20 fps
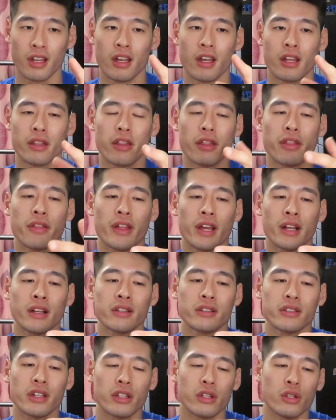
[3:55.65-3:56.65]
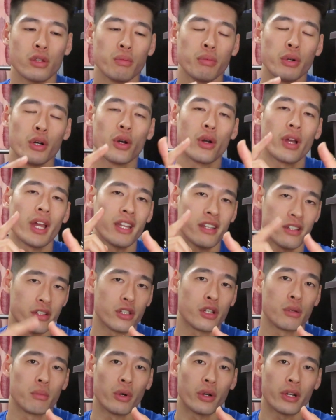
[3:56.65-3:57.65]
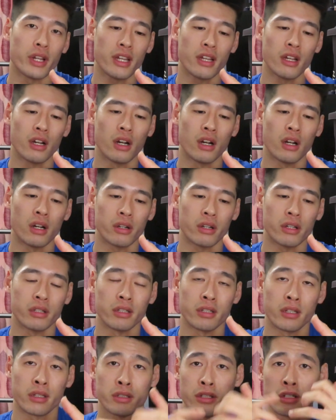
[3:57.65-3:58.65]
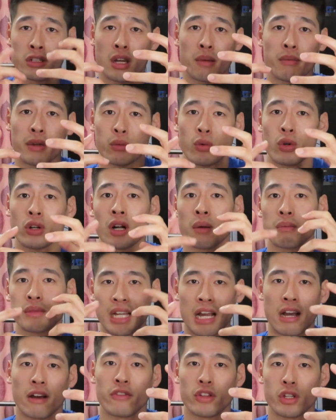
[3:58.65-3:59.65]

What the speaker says: The things that you put into your body are going to determine what comes out of your